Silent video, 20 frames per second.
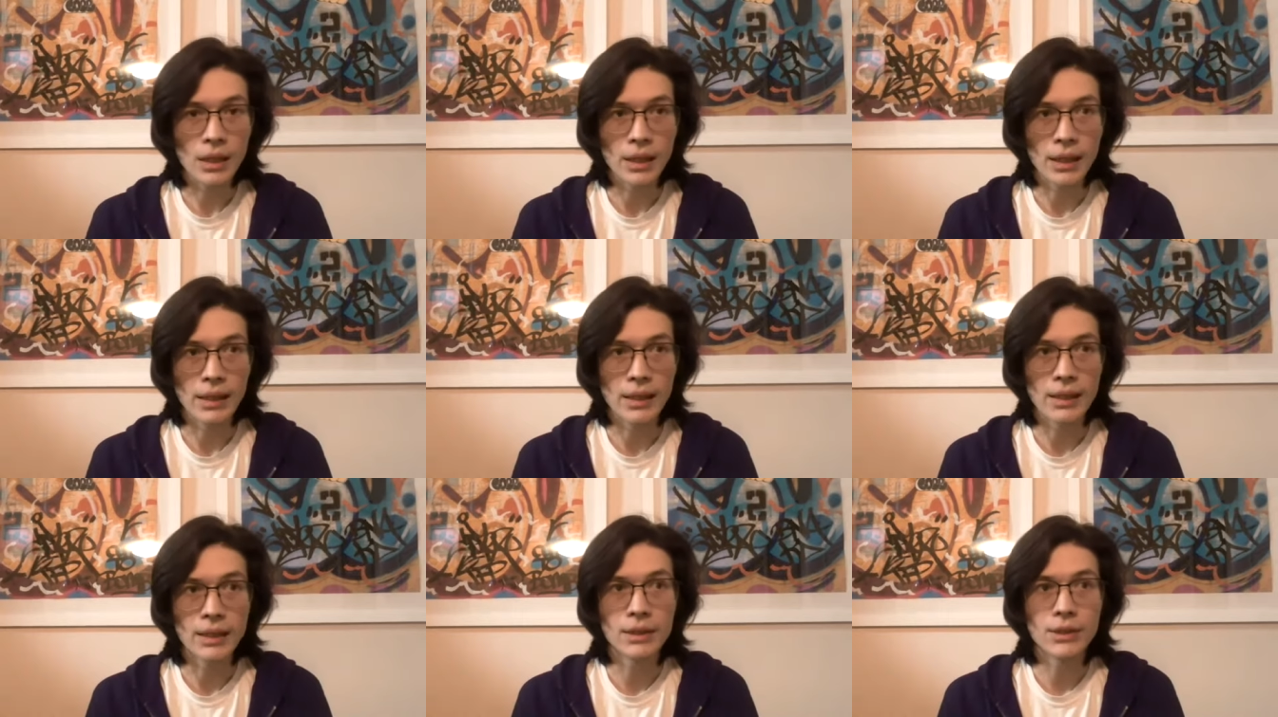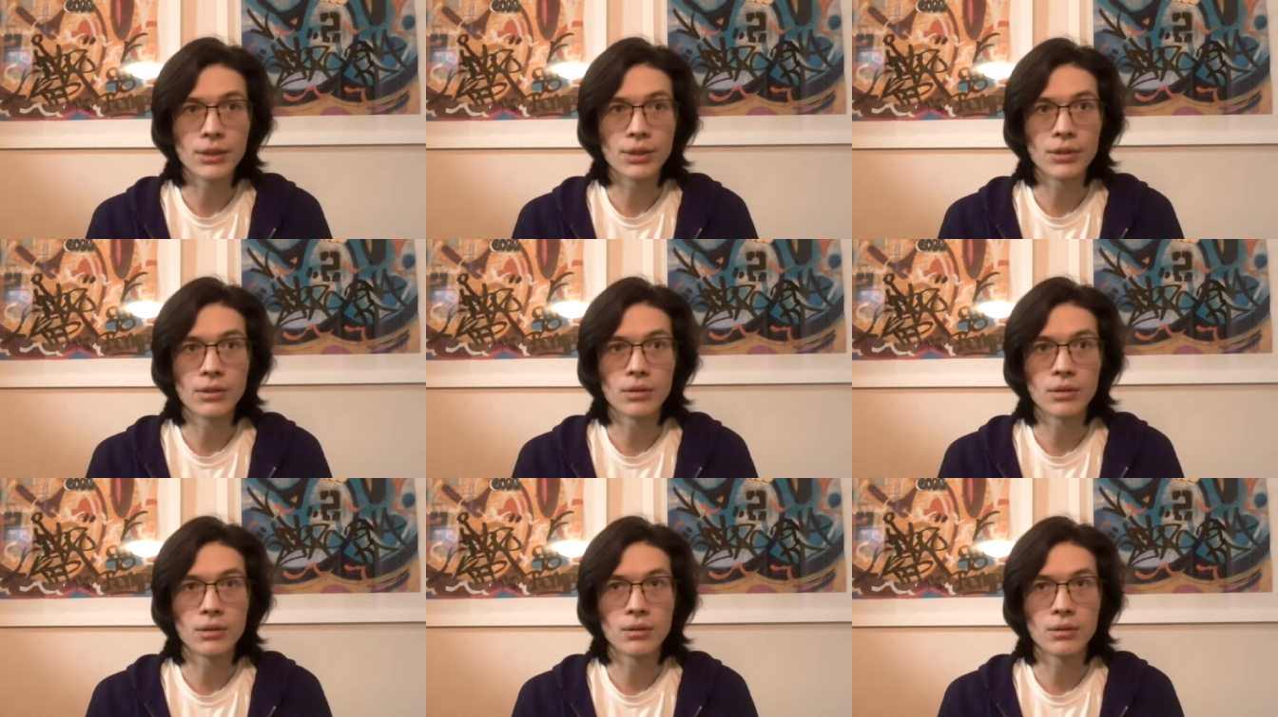
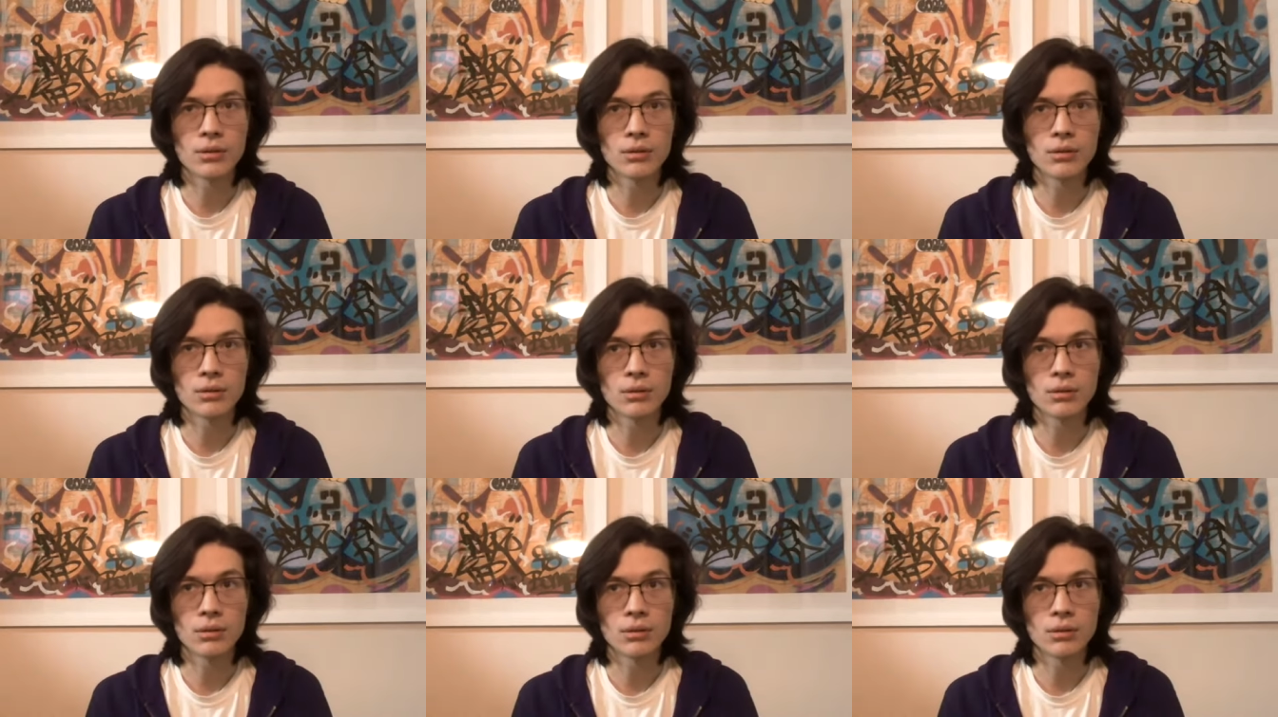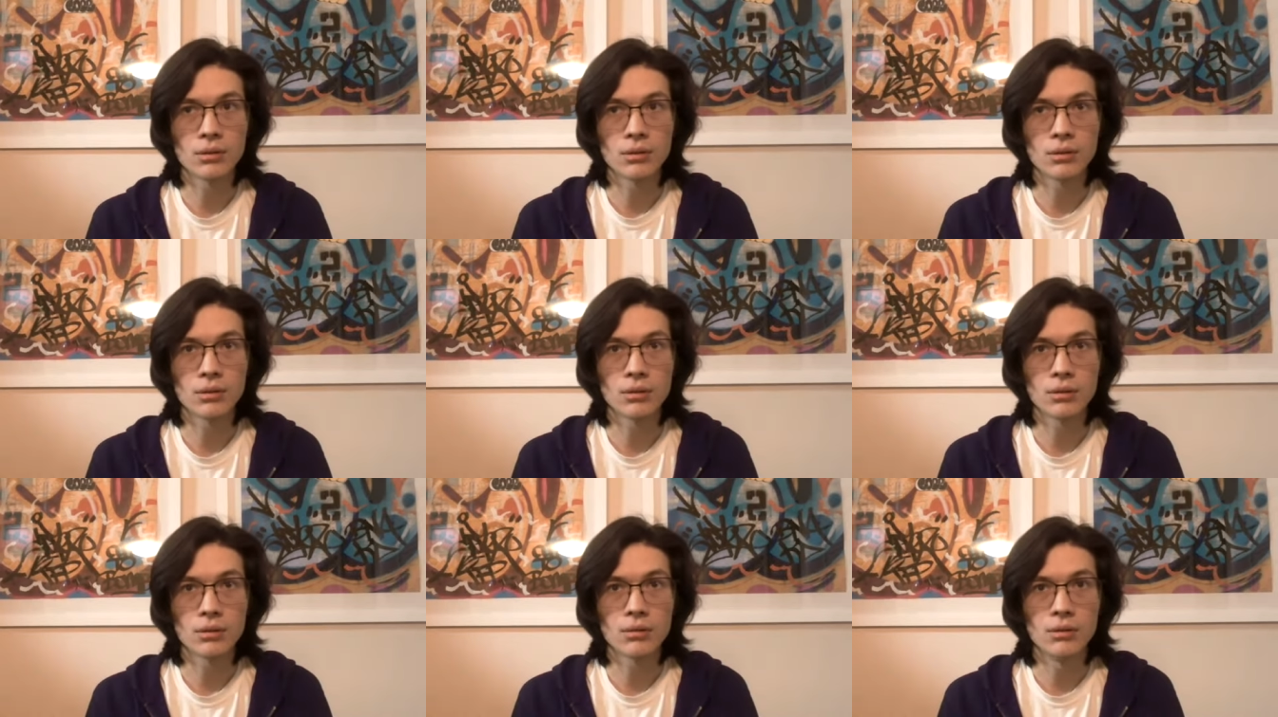This
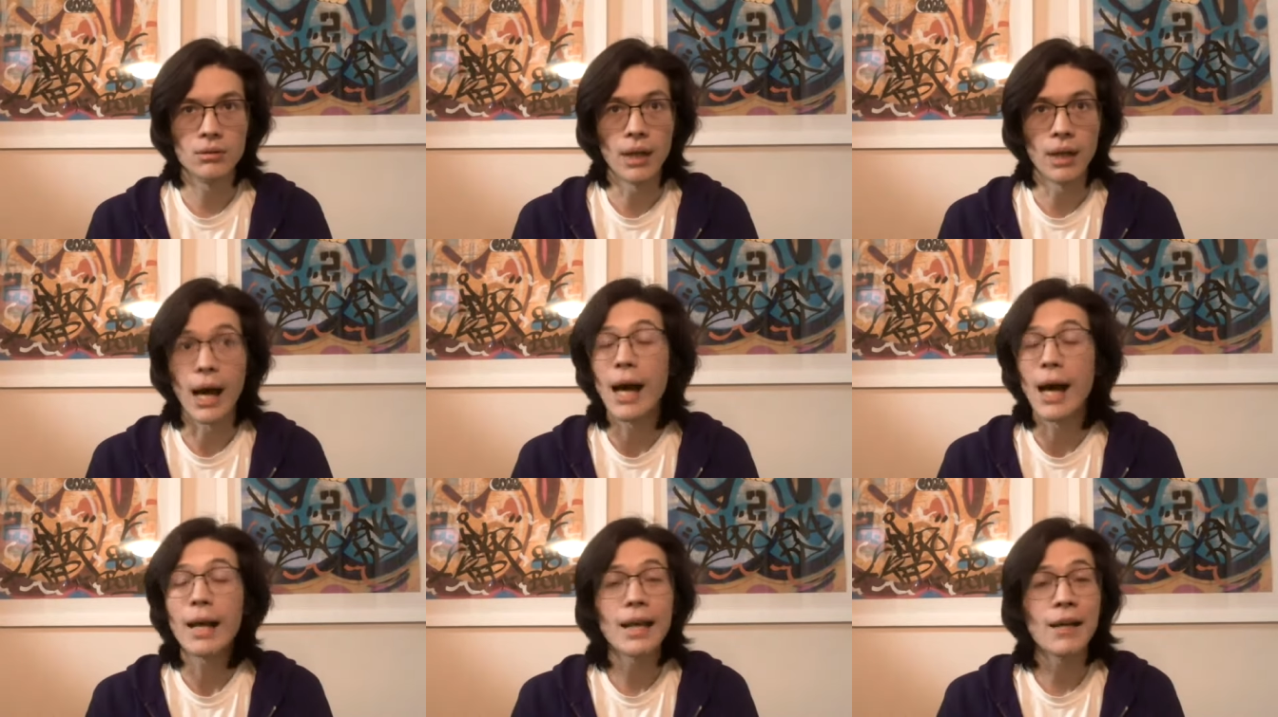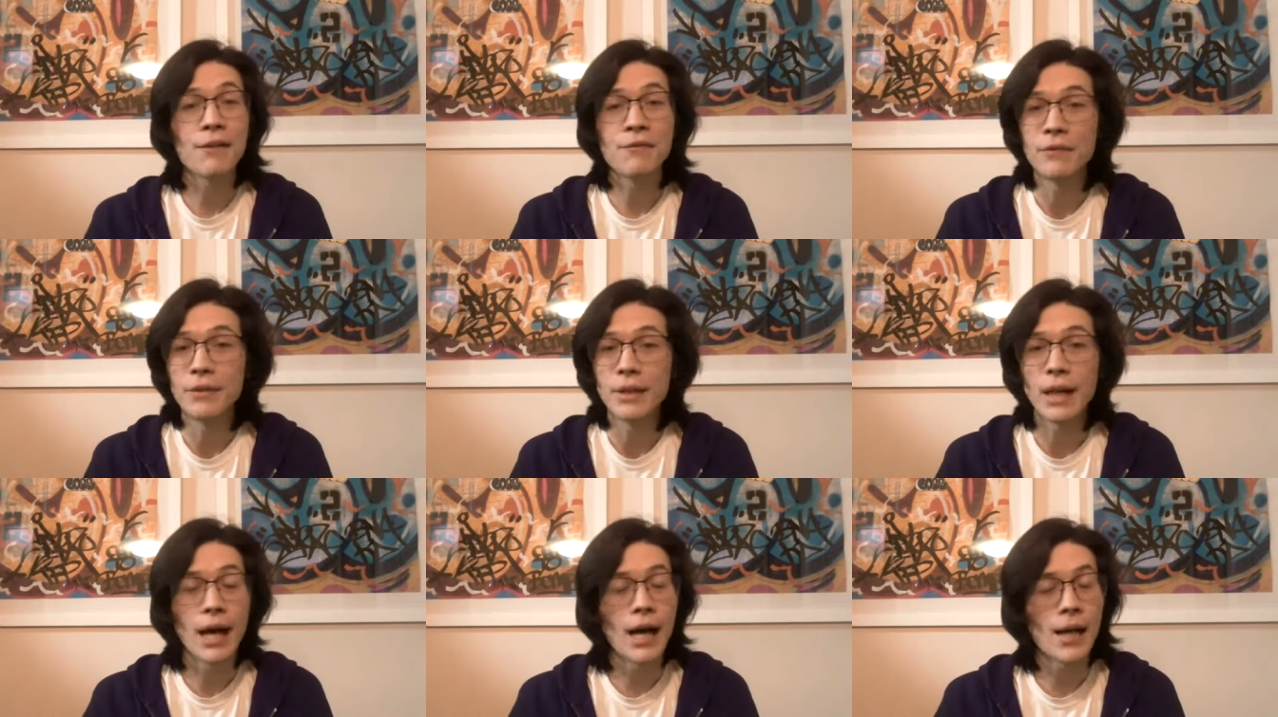I
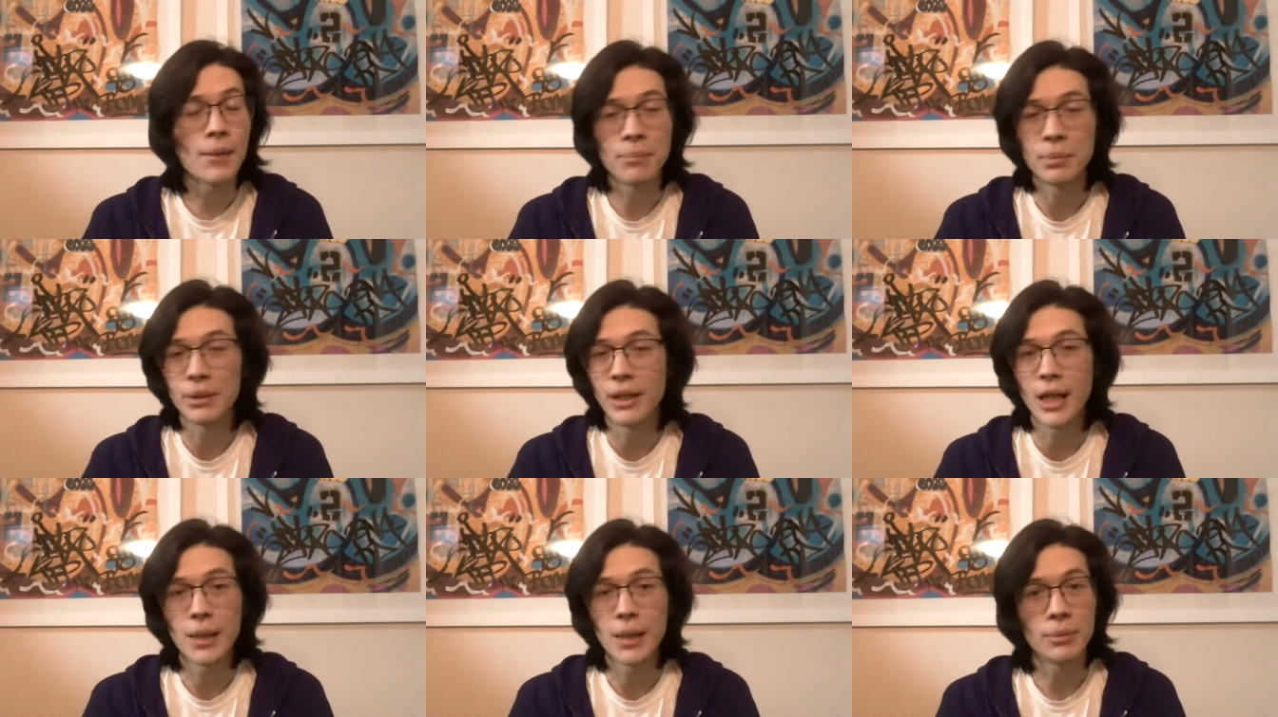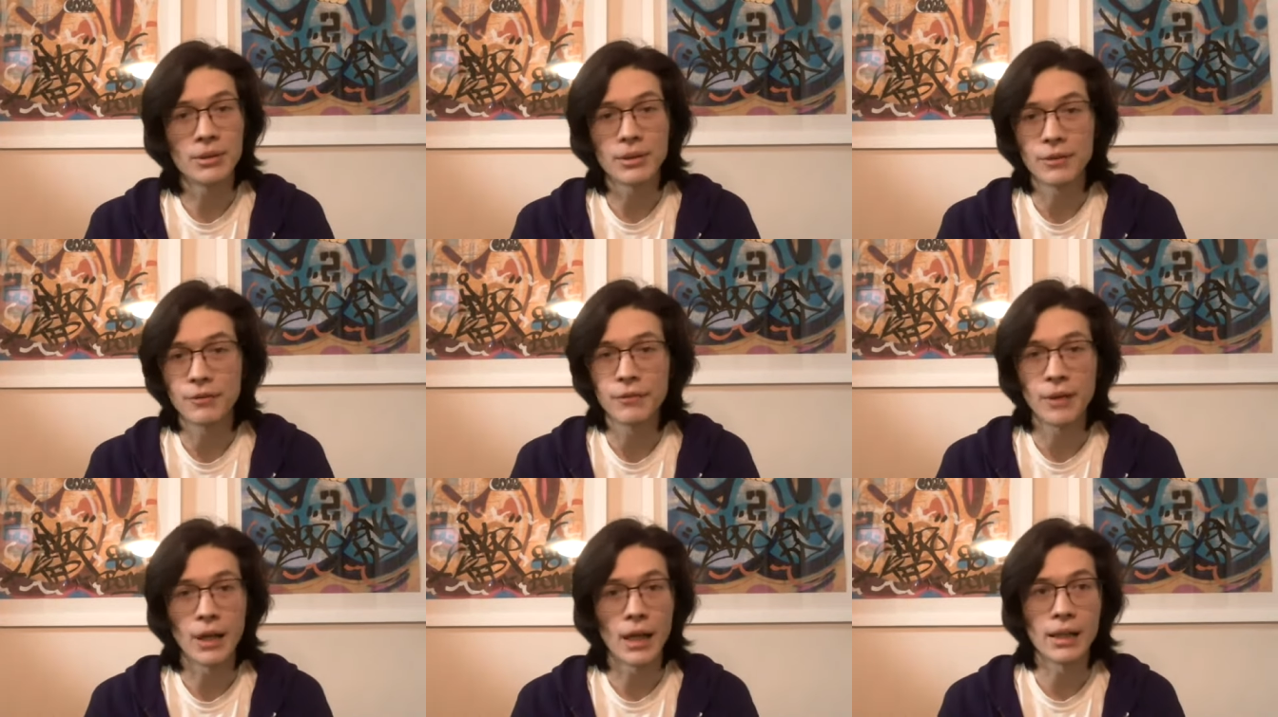have not been able to
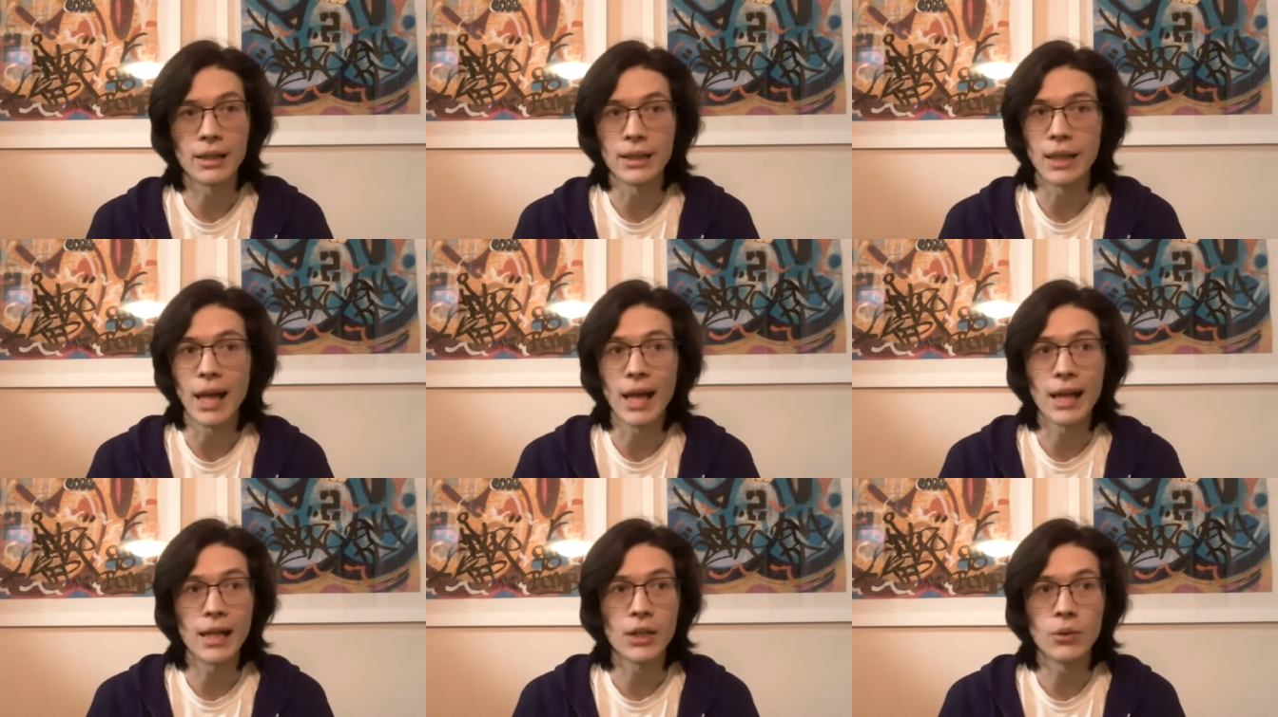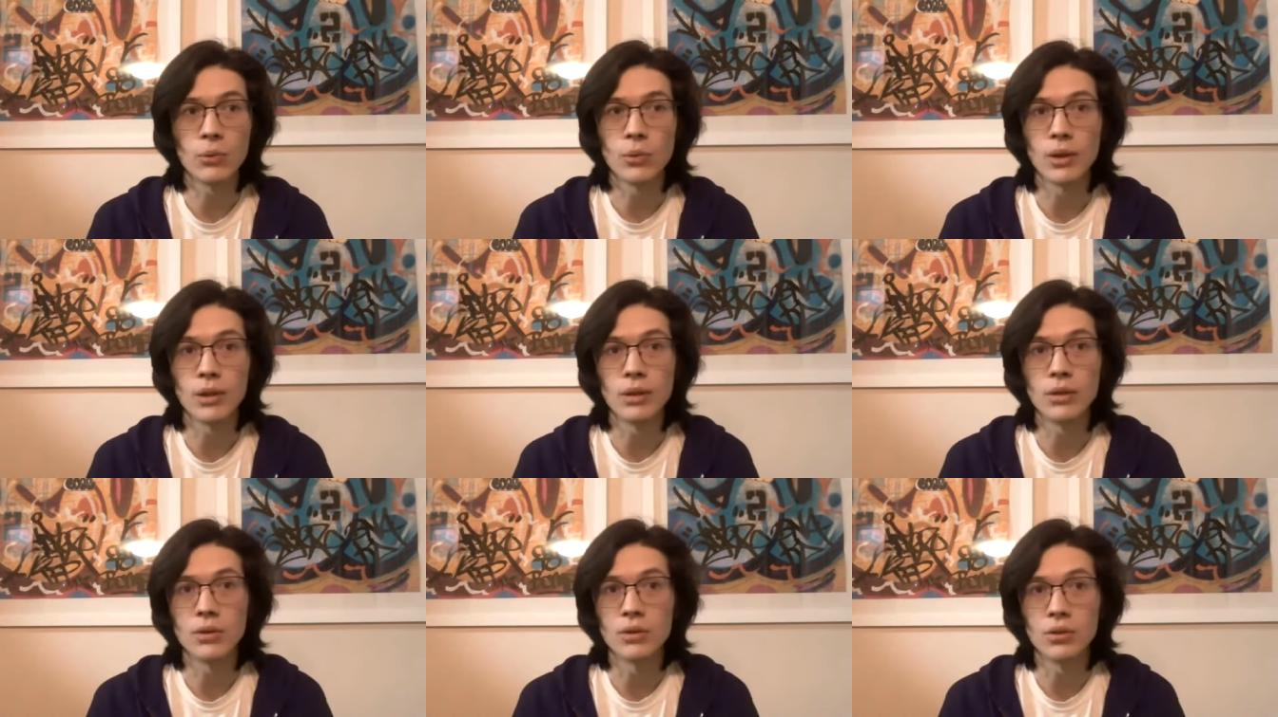find anyone